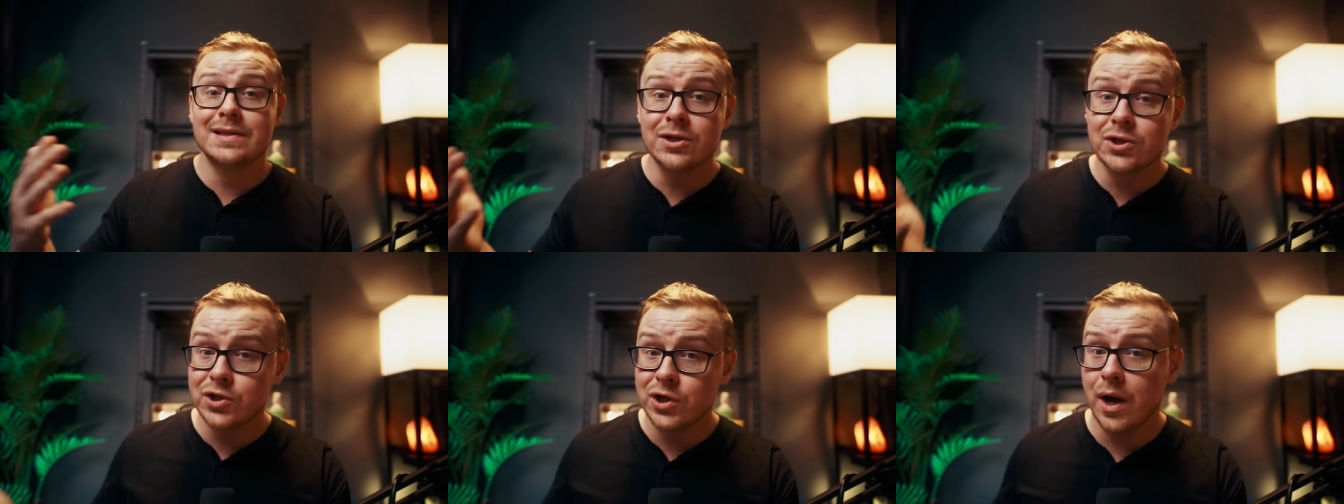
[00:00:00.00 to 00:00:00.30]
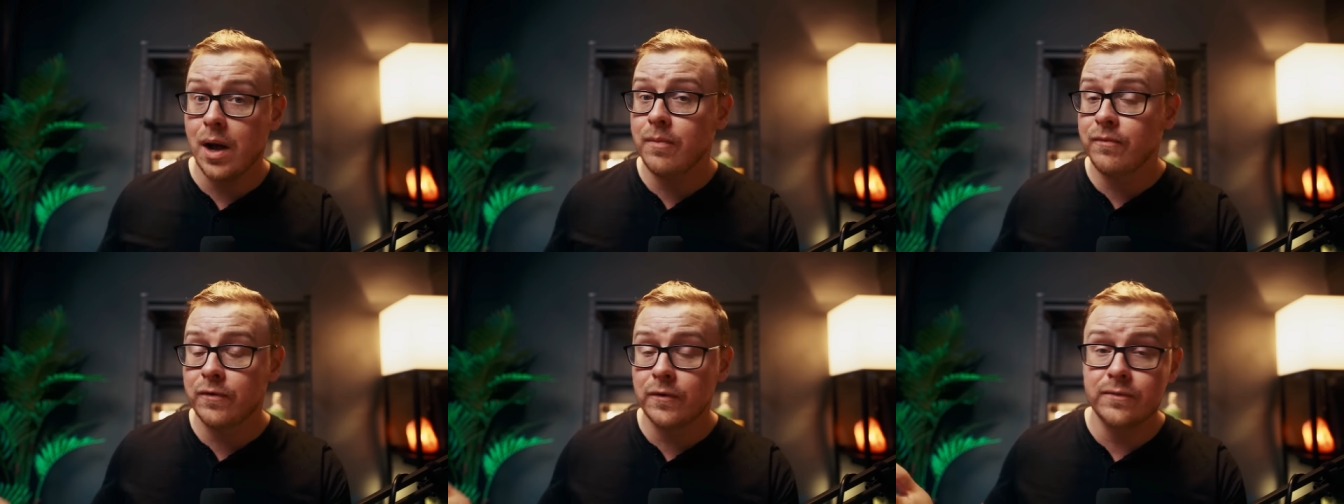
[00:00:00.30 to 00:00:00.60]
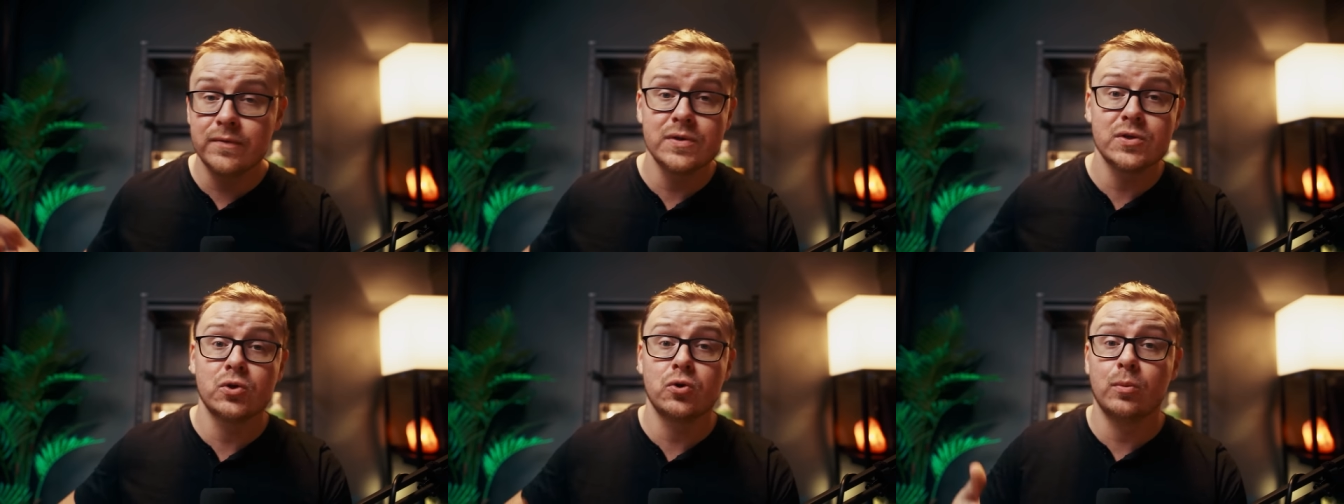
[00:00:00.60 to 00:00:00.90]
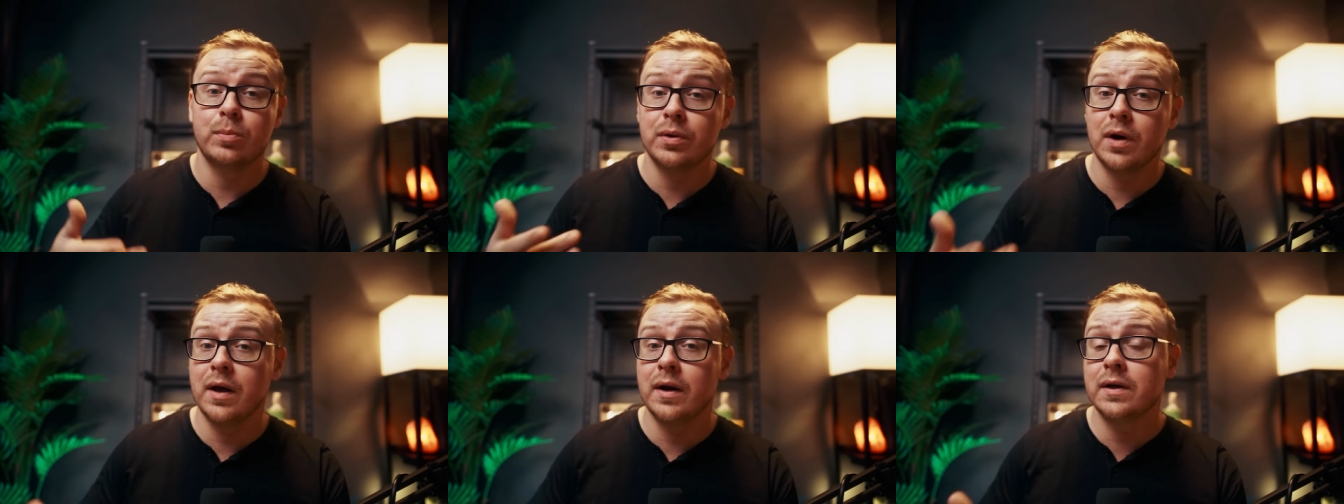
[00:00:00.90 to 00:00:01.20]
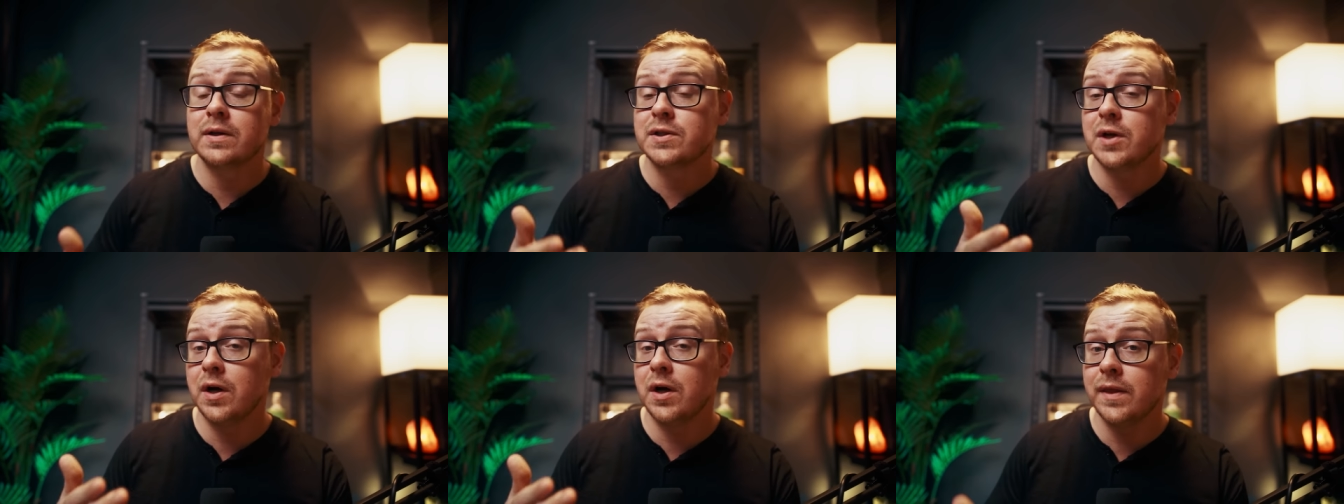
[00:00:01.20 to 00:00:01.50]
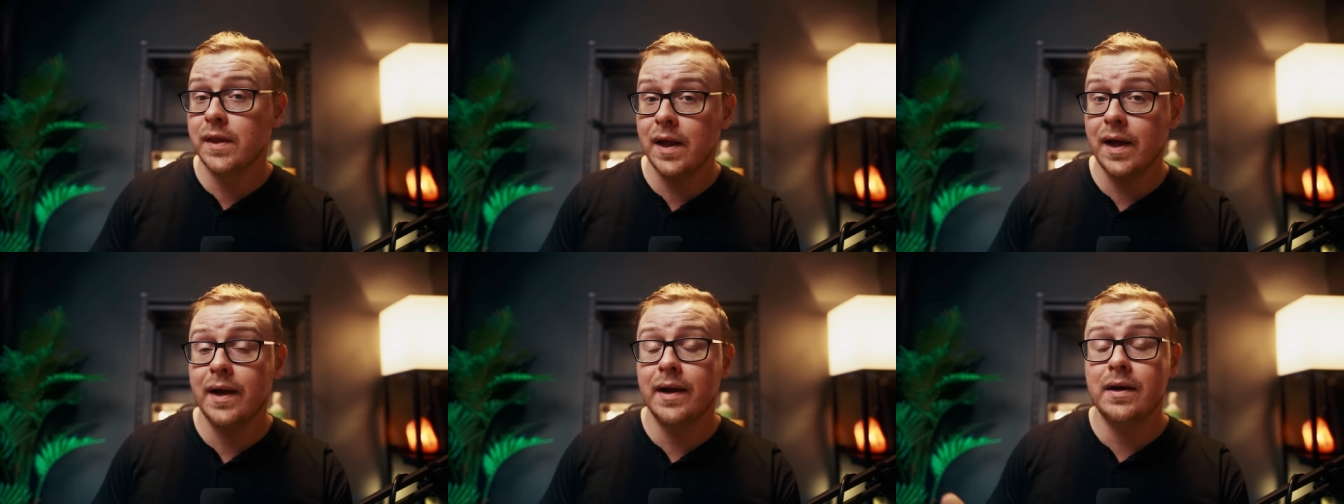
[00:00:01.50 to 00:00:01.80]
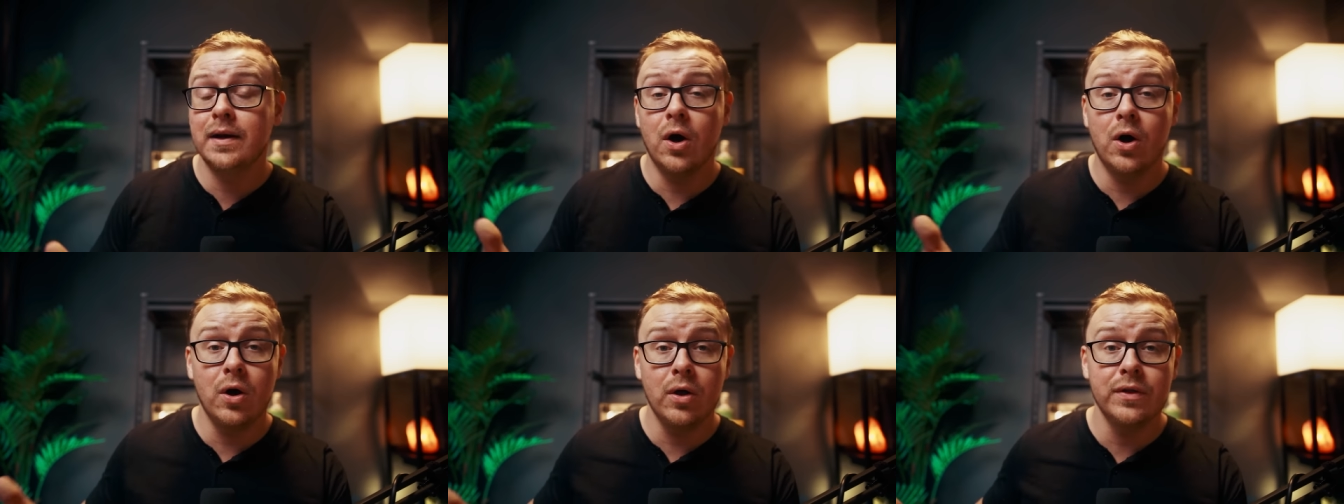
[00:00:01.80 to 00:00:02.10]
to shop for physical products
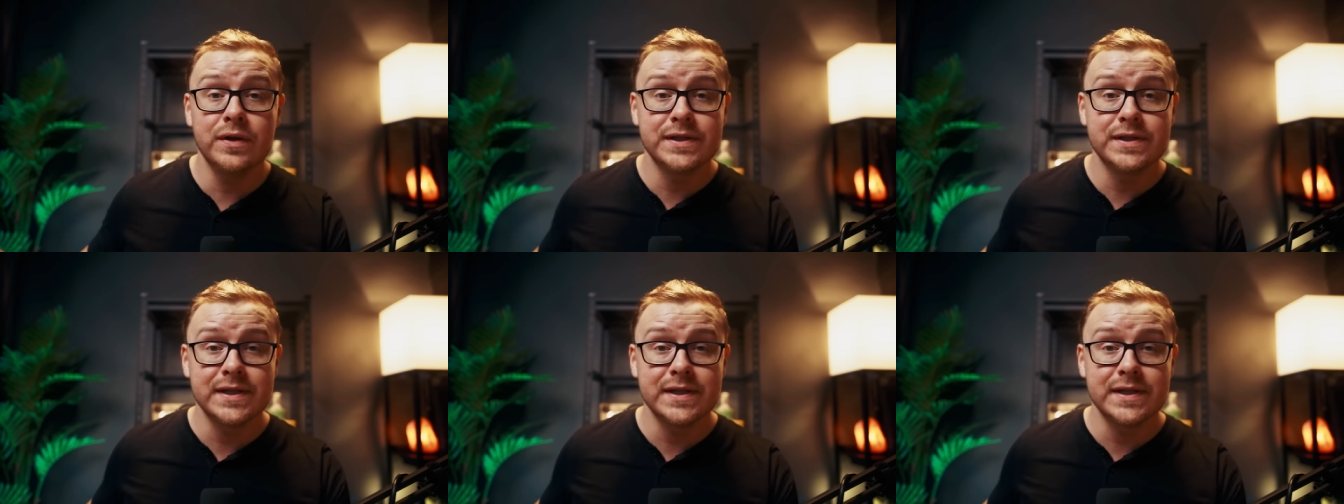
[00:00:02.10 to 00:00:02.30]
online all the